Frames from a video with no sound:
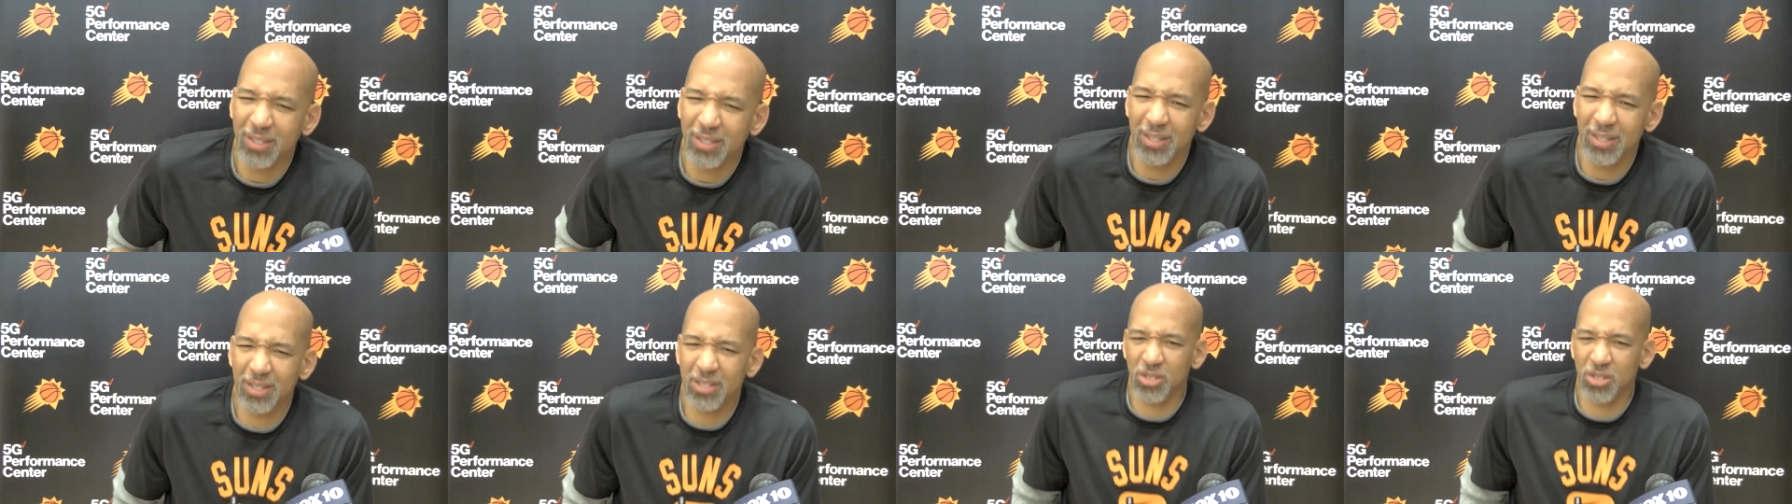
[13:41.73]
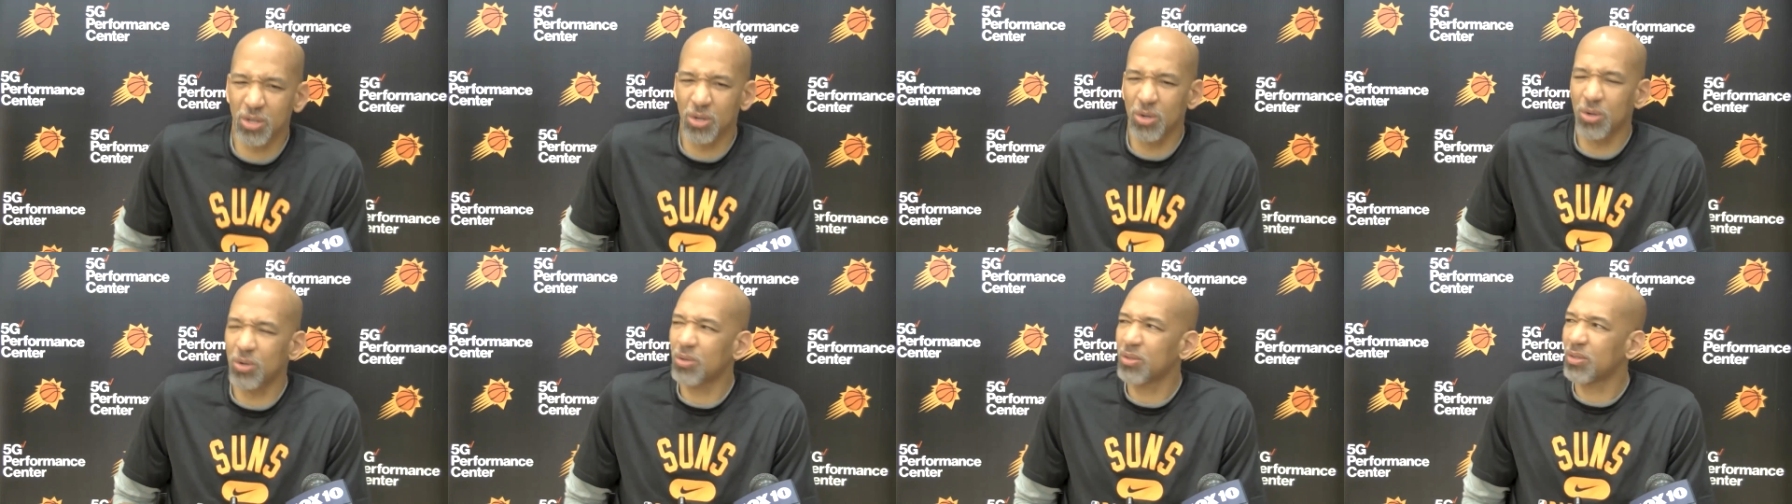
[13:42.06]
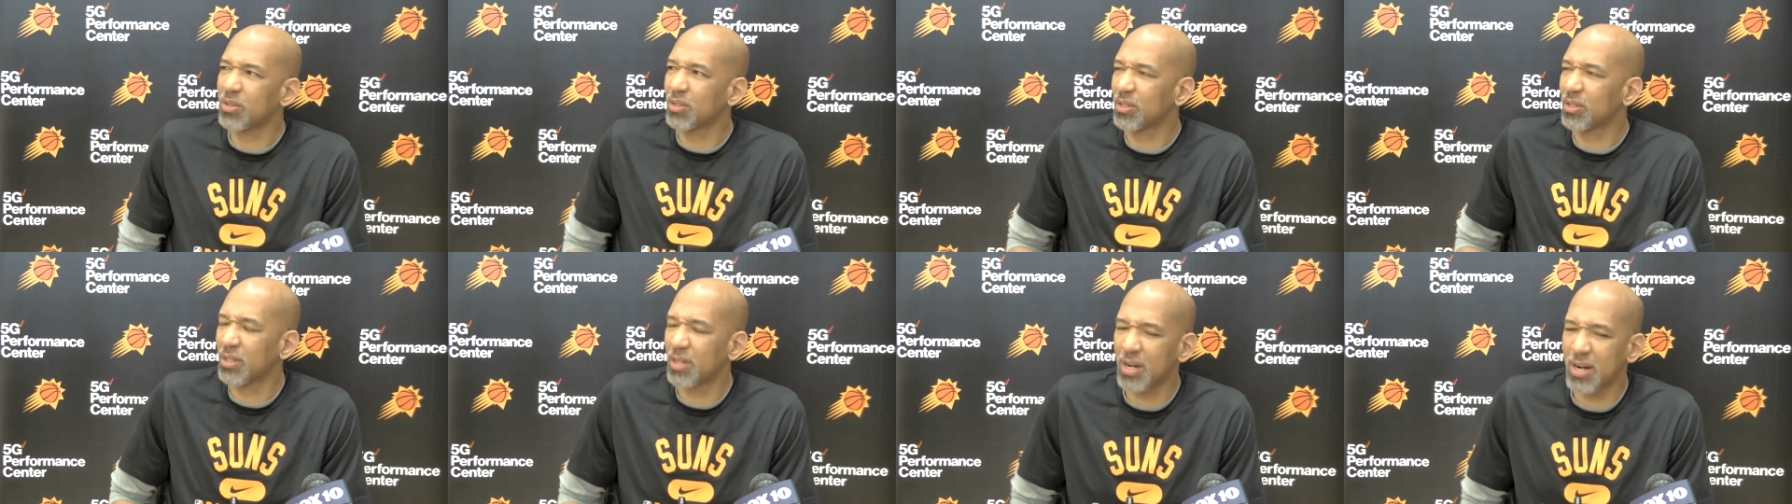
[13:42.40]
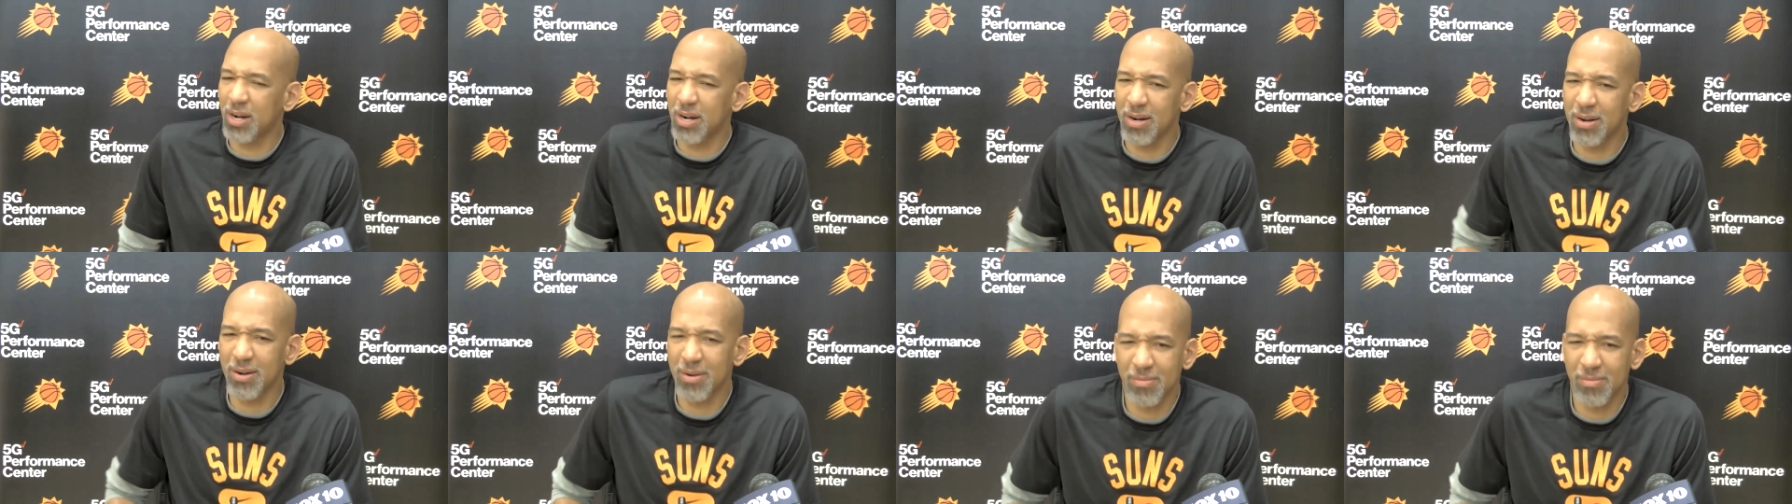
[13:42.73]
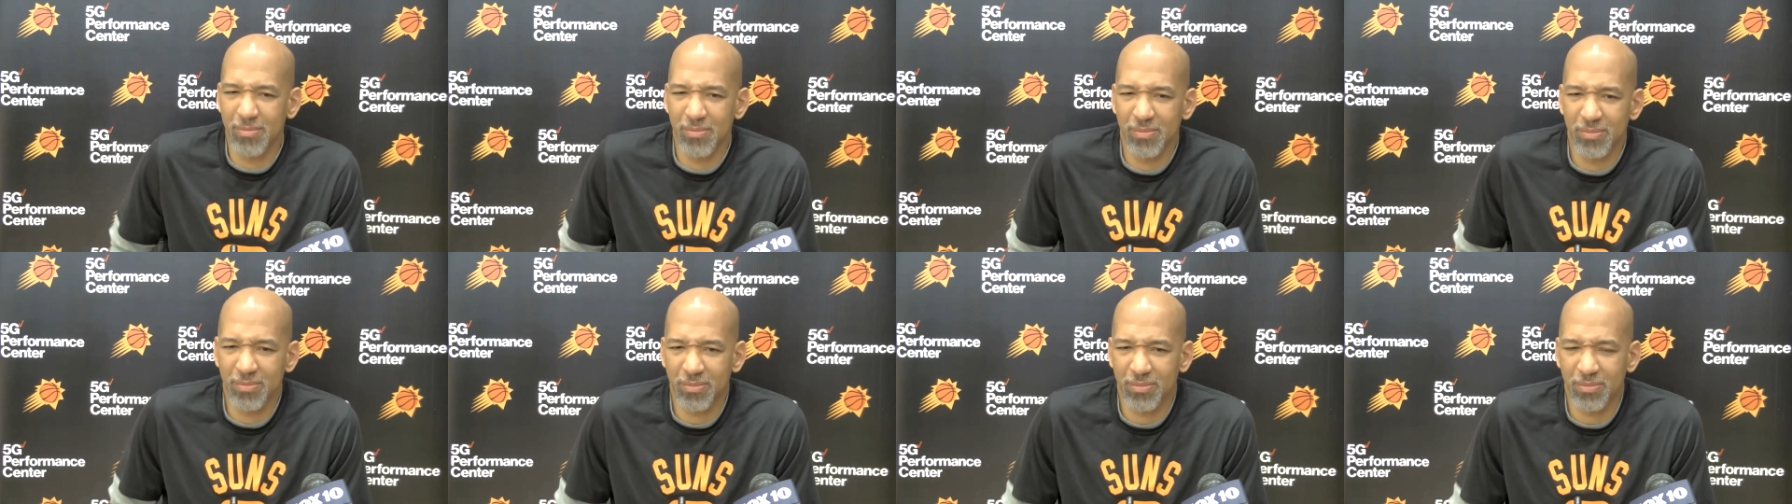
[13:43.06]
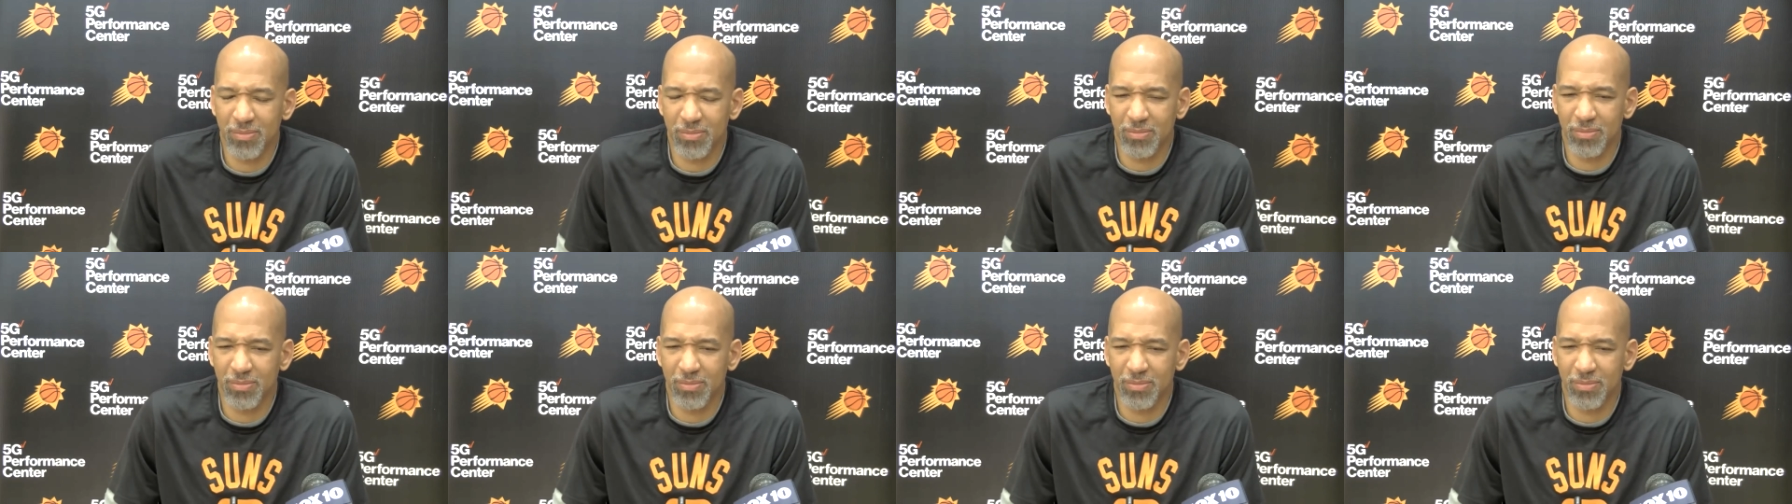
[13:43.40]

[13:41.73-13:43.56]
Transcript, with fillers: I think so um,